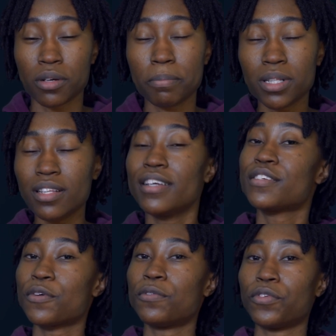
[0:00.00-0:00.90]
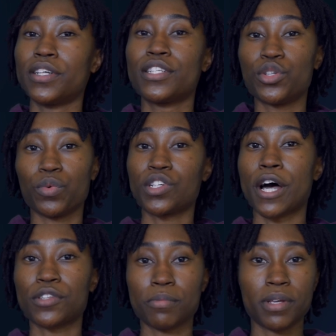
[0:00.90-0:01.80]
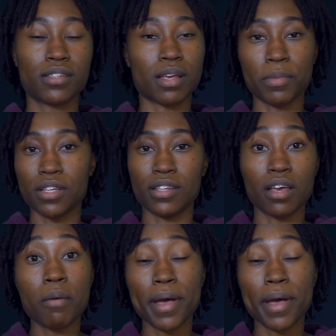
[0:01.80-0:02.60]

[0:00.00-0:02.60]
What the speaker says: Please feel free to reach out to me, send me a DM,